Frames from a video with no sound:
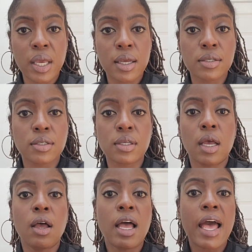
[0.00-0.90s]
is
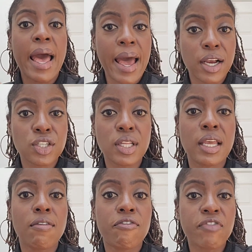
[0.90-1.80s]

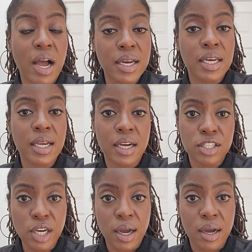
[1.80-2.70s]
actually finding a
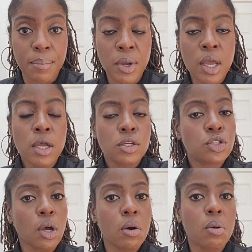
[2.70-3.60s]
job.
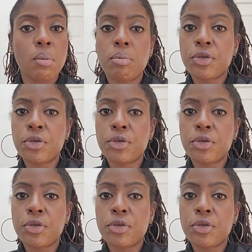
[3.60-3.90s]
So